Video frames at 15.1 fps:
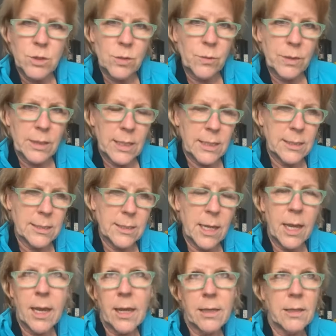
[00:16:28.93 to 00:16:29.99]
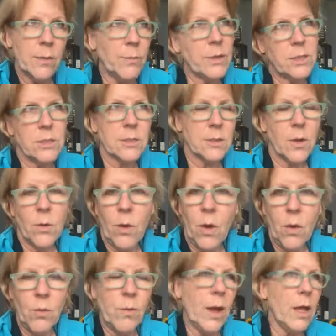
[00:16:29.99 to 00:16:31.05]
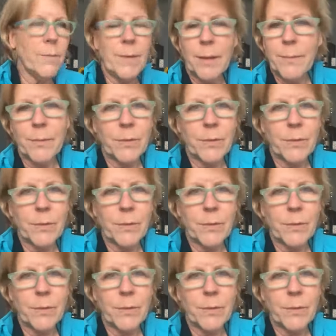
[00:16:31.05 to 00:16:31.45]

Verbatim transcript: do what they say and then we just go oh well maybe